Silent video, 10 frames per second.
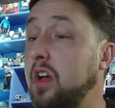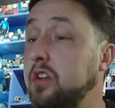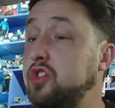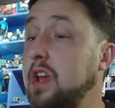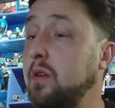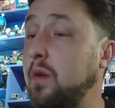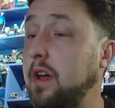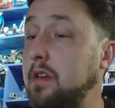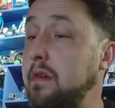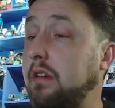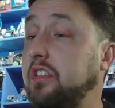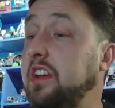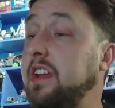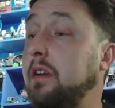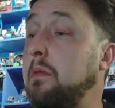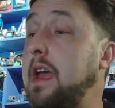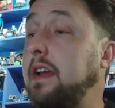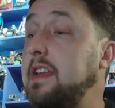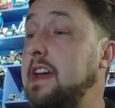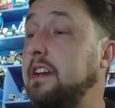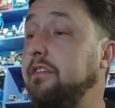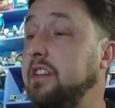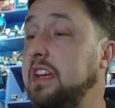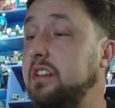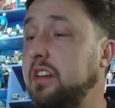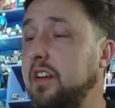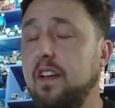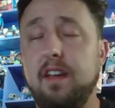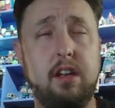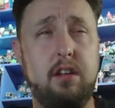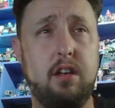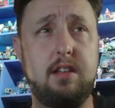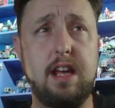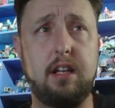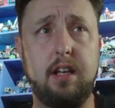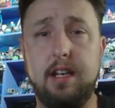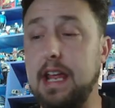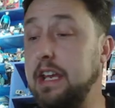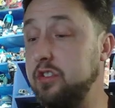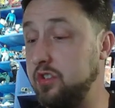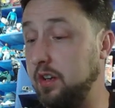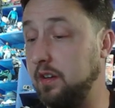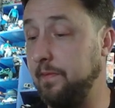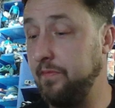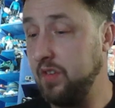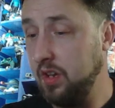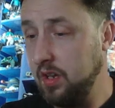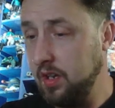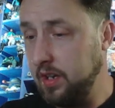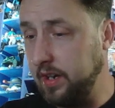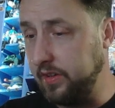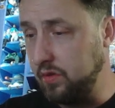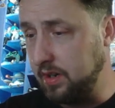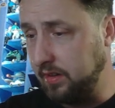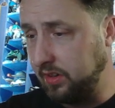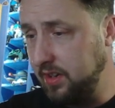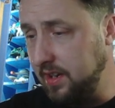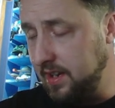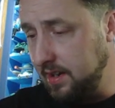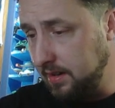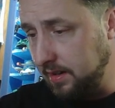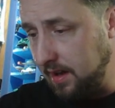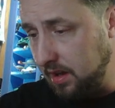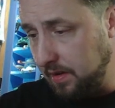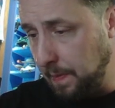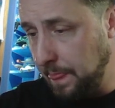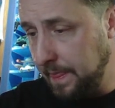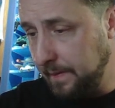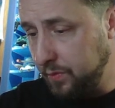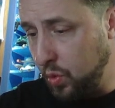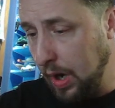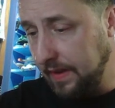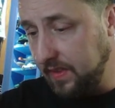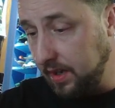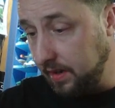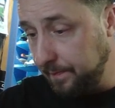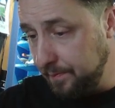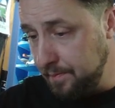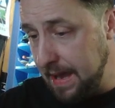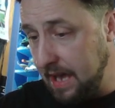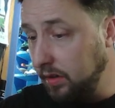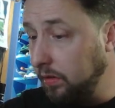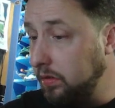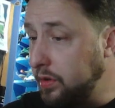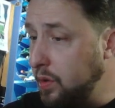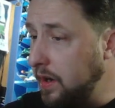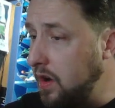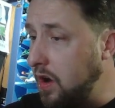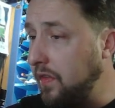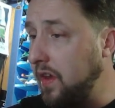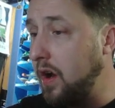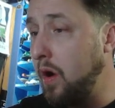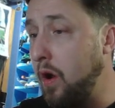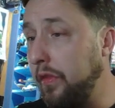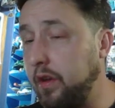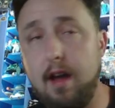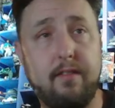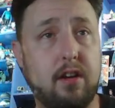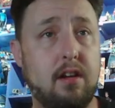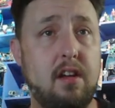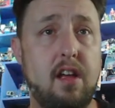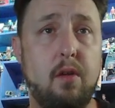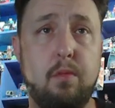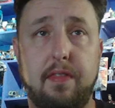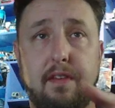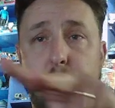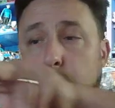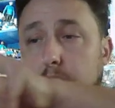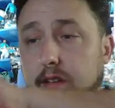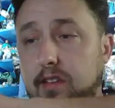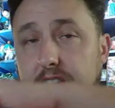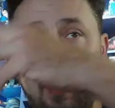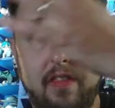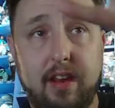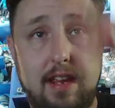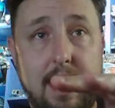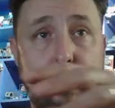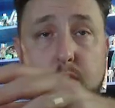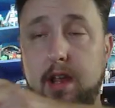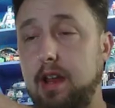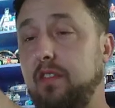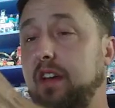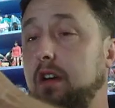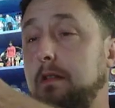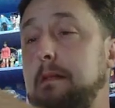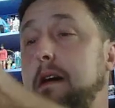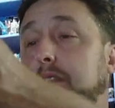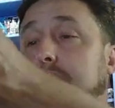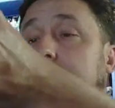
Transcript: Janeway must lead a ragtag fleet into deadly danger. And you can see here quite the battle going on there on the cover, with, of course, the gateway there around it.